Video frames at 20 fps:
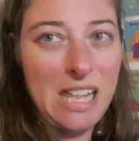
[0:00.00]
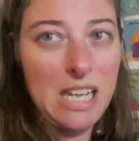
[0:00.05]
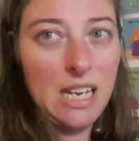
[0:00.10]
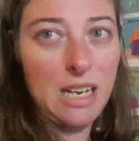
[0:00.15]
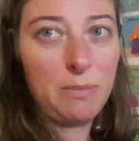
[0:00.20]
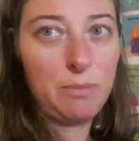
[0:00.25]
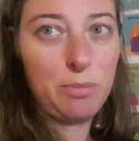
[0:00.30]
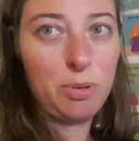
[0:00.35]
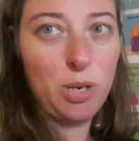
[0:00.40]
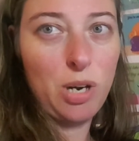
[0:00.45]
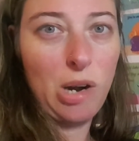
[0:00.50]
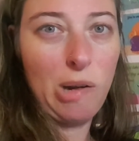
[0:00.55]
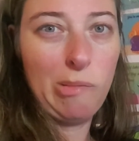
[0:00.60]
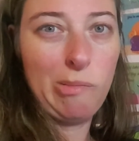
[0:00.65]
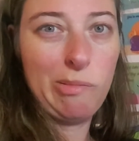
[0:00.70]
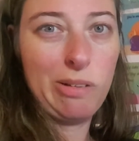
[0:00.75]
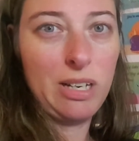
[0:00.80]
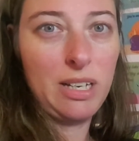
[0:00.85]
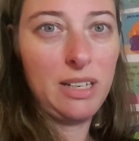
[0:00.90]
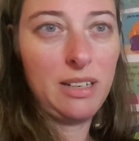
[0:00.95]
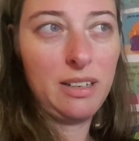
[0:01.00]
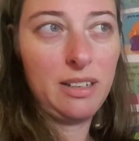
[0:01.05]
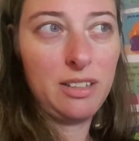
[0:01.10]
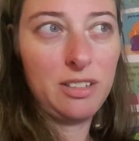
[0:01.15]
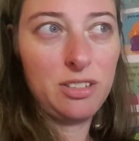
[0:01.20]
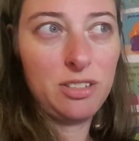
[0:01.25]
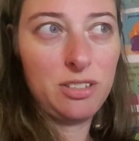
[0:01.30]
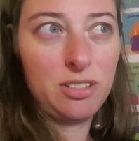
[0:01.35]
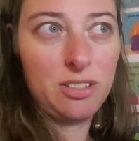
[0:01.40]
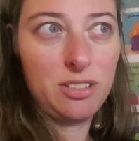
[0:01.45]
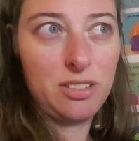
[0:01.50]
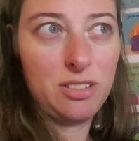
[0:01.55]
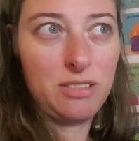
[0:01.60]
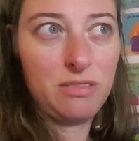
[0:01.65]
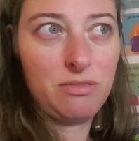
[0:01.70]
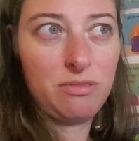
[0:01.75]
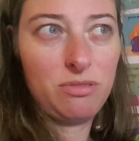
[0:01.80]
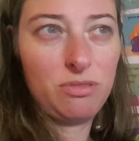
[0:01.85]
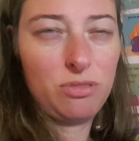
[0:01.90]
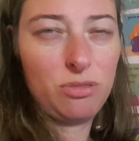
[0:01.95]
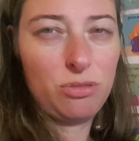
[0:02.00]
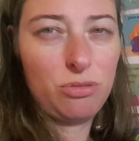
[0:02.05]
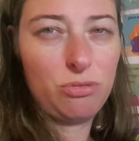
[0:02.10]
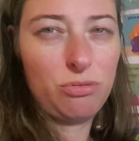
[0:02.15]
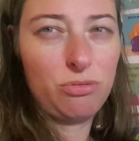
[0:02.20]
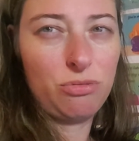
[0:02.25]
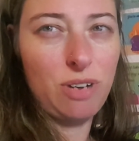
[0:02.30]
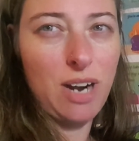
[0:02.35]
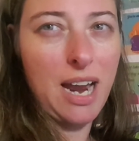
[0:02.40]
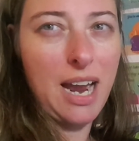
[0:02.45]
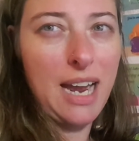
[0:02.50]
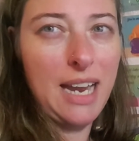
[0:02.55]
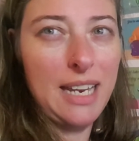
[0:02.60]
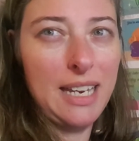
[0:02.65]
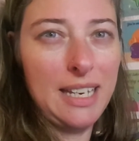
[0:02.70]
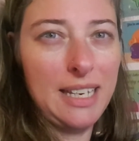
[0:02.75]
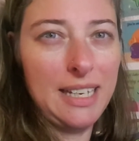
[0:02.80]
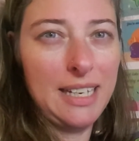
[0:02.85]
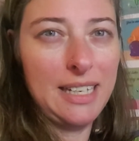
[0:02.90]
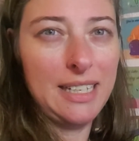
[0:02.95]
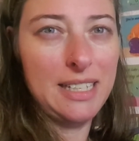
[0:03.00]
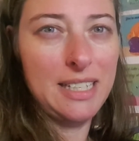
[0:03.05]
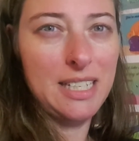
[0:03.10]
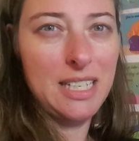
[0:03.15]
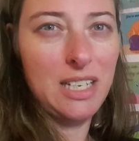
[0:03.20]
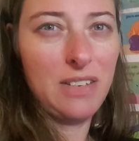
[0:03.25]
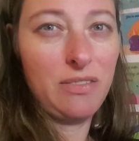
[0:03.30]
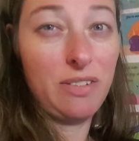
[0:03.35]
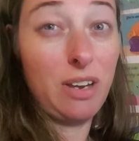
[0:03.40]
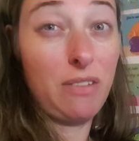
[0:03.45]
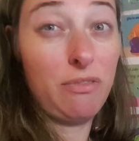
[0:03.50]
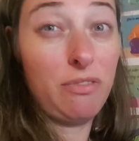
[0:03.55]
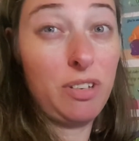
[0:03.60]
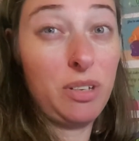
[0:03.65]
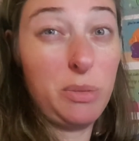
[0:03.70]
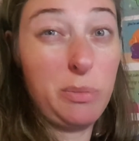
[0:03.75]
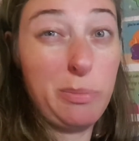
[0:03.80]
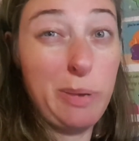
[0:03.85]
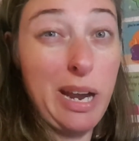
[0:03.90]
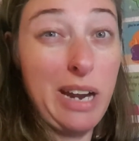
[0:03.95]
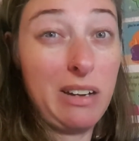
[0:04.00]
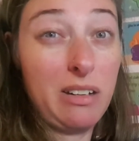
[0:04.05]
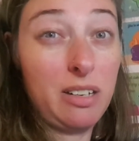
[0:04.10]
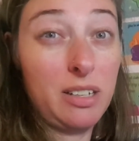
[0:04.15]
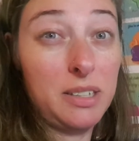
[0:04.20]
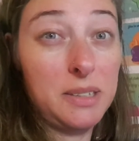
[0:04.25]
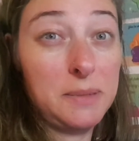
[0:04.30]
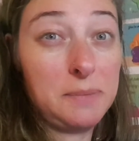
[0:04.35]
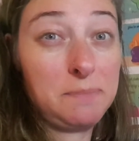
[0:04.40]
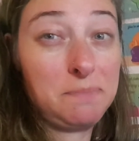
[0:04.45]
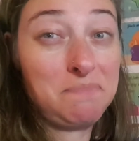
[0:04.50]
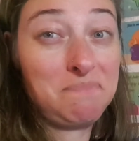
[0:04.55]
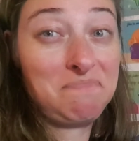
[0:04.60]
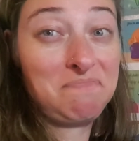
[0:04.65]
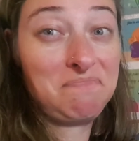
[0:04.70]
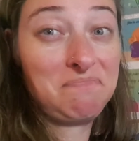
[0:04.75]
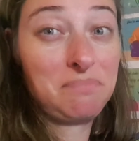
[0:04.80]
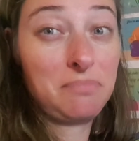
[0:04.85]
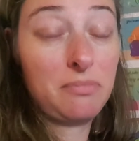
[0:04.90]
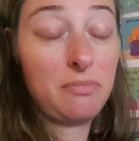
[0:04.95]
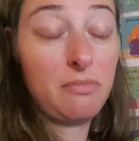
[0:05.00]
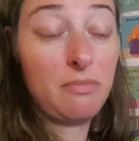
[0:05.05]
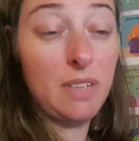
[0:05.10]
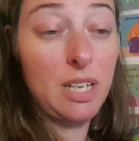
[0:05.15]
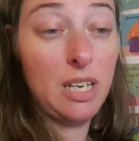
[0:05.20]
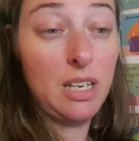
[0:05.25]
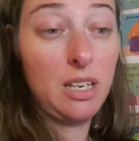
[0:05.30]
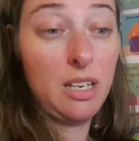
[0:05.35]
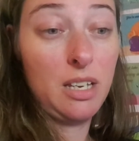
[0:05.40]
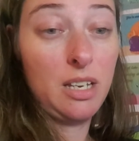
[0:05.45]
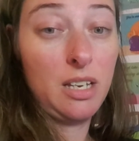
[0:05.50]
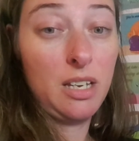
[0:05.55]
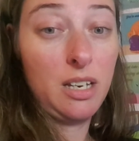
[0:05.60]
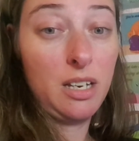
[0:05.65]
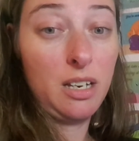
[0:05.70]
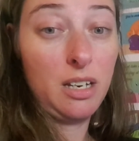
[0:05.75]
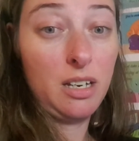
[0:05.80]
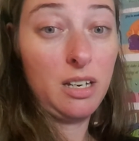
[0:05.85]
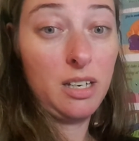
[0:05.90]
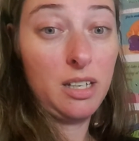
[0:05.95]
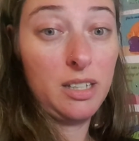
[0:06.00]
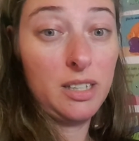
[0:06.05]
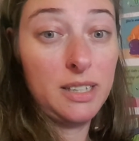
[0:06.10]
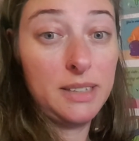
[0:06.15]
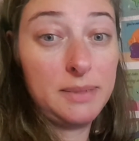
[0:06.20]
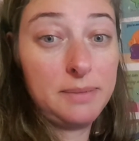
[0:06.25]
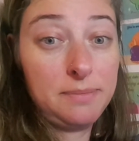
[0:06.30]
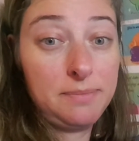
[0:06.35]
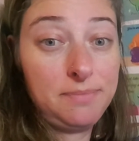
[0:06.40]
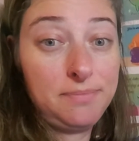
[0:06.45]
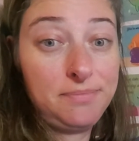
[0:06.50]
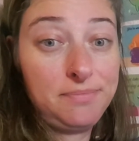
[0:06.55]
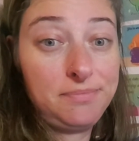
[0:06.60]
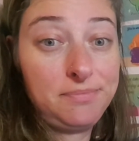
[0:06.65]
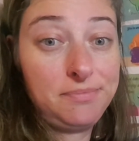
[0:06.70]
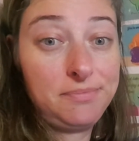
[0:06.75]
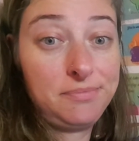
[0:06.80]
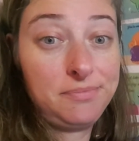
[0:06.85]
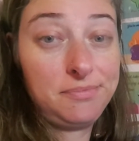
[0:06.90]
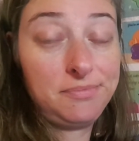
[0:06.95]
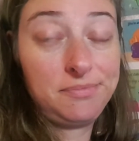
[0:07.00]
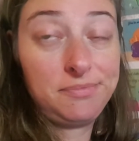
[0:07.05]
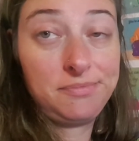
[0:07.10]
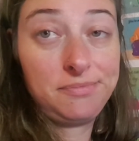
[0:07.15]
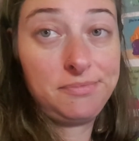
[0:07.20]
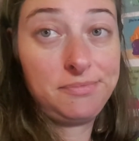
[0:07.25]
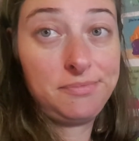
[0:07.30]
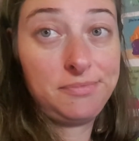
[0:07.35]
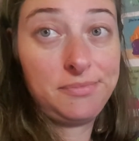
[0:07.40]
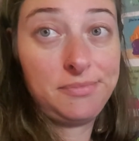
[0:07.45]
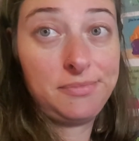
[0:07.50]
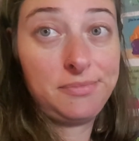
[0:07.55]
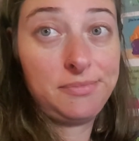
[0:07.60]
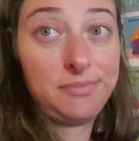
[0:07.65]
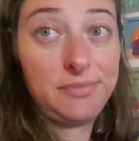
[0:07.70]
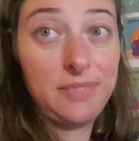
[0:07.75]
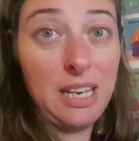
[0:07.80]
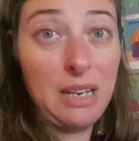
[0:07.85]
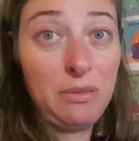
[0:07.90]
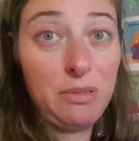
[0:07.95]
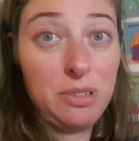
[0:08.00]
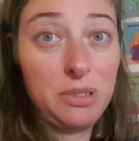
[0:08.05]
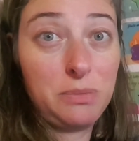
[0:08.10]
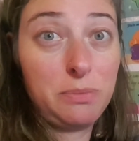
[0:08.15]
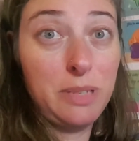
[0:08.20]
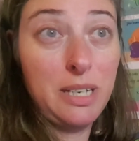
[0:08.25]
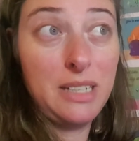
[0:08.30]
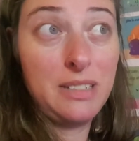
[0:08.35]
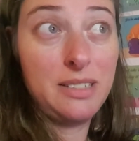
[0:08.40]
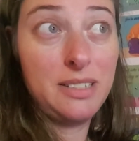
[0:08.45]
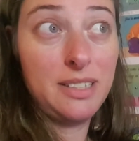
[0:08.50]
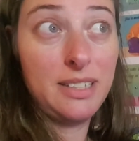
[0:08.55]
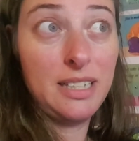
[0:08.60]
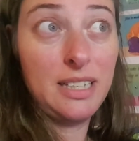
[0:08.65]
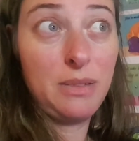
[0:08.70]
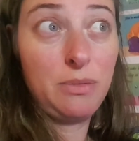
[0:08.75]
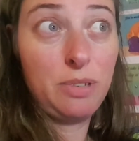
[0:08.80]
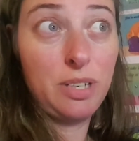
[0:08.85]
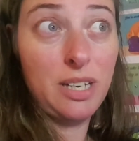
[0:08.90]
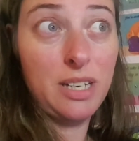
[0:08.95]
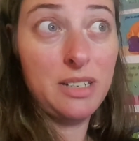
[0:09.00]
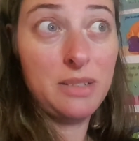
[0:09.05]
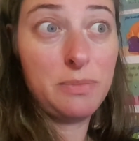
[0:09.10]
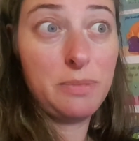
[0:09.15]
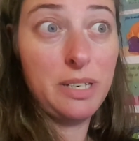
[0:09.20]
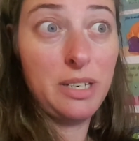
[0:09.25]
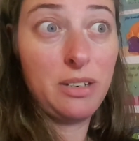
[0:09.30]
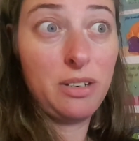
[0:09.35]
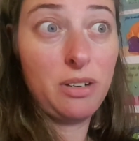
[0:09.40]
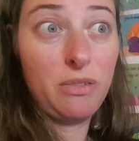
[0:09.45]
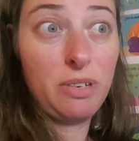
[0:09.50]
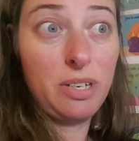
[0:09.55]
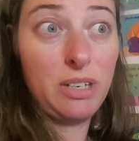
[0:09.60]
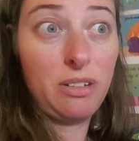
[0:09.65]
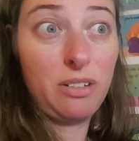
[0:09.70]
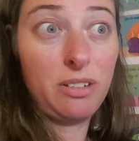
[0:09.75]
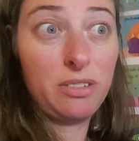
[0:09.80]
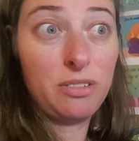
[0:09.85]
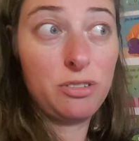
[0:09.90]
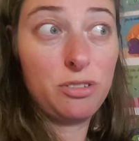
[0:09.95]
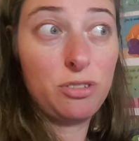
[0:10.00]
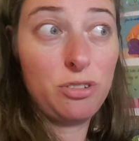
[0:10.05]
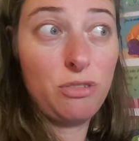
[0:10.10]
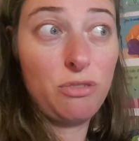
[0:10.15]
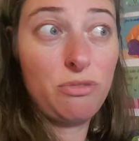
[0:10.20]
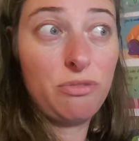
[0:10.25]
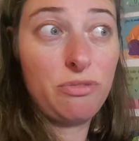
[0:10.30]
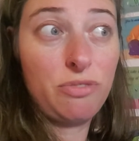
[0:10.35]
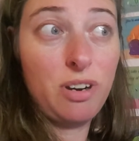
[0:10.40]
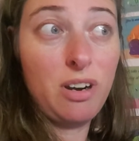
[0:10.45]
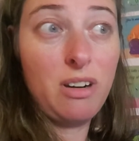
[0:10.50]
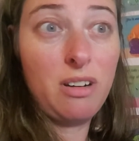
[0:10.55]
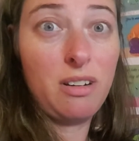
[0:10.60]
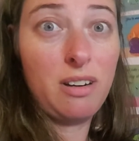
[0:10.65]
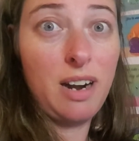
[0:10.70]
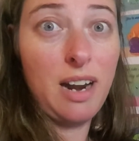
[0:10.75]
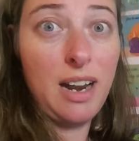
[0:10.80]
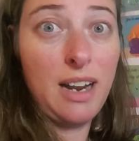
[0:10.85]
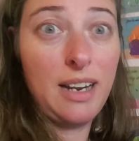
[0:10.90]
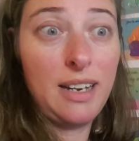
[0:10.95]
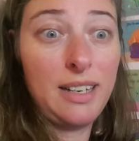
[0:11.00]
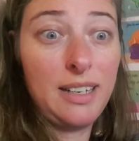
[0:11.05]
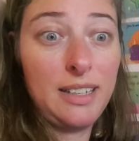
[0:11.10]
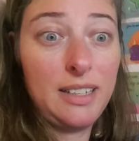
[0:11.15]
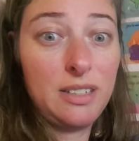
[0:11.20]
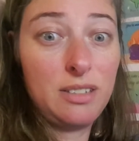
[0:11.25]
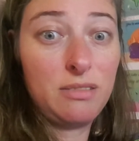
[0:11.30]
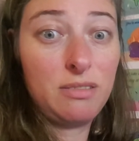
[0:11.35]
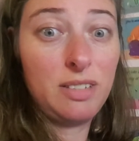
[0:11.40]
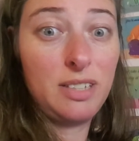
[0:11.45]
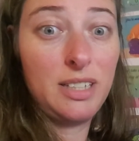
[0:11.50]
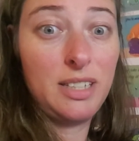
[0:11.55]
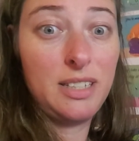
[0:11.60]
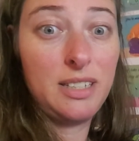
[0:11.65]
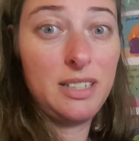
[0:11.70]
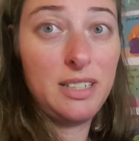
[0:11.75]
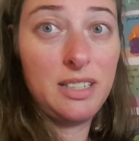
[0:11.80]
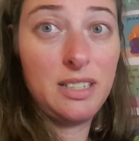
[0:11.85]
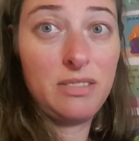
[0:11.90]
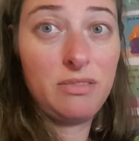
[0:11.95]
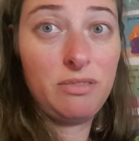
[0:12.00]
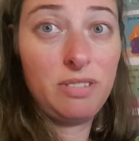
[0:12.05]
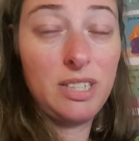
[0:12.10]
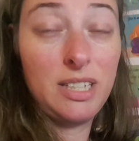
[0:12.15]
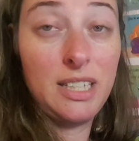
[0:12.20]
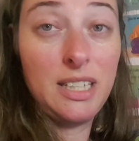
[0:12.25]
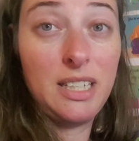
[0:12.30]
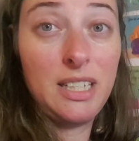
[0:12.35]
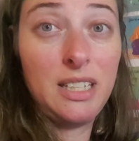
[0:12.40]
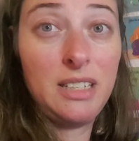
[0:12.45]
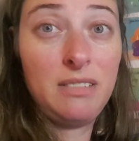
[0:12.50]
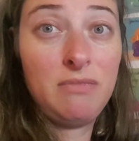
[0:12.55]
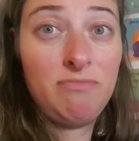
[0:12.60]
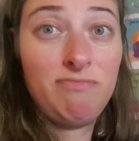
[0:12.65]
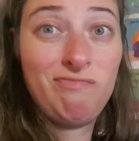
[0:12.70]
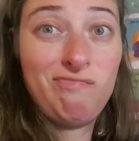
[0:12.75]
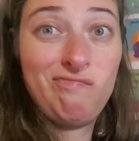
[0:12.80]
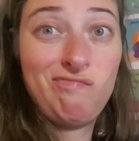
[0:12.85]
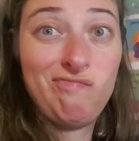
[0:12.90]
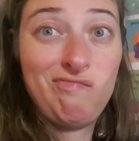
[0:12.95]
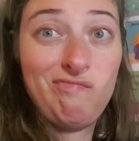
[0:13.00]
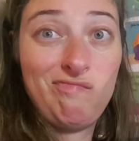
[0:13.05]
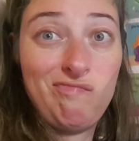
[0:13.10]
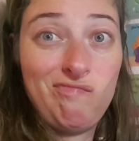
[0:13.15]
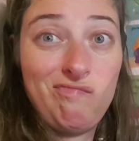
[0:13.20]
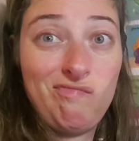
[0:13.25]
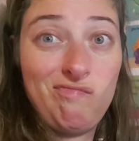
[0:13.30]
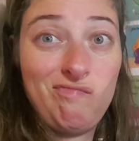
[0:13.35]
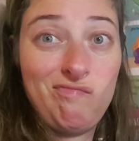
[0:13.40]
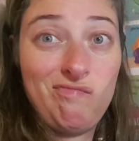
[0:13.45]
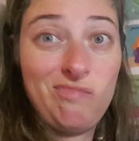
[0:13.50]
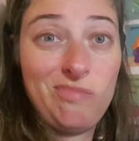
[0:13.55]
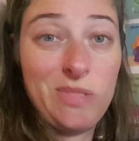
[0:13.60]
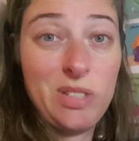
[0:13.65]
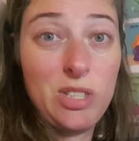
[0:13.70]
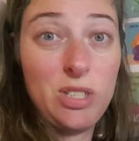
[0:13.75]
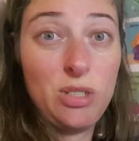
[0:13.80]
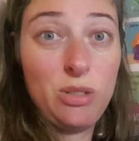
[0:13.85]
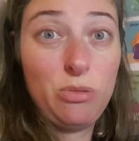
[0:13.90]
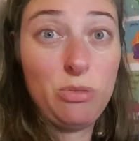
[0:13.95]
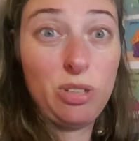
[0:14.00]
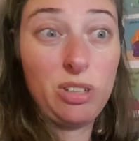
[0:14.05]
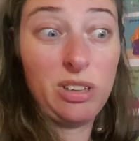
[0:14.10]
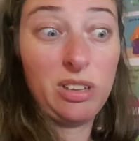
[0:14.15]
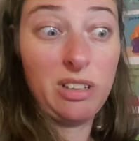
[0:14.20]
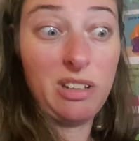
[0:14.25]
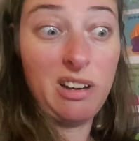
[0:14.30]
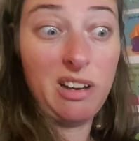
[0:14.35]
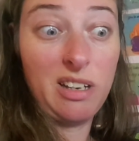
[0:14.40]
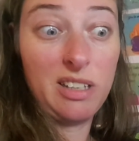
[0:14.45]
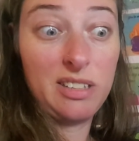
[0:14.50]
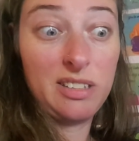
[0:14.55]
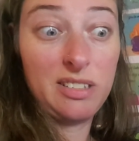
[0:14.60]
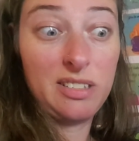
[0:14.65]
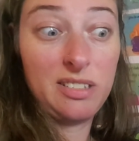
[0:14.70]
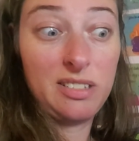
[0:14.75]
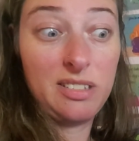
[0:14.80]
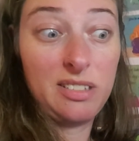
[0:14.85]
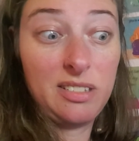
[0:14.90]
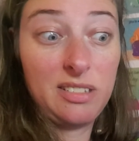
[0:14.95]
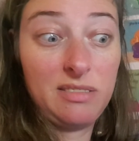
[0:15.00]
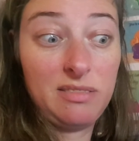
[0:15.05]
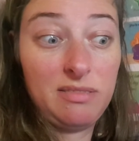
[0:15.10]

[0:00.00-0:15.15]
I'm probably gonna just try it and see if I feel better. That was basically what has been going on so far. I literally didn't really do a lot.